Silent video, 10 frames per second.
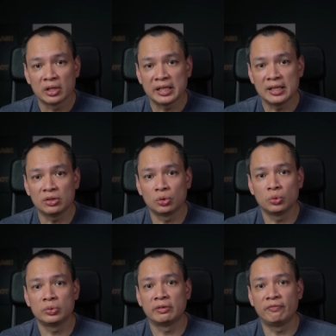
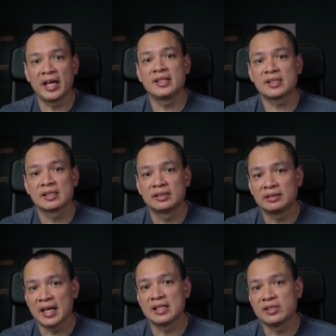into the vents
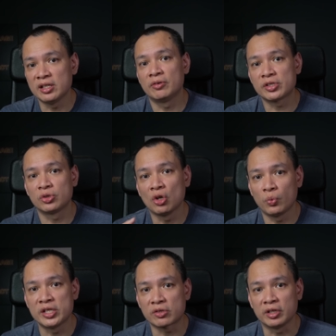that is nearest to your
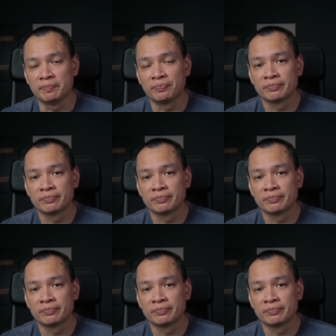windscreen.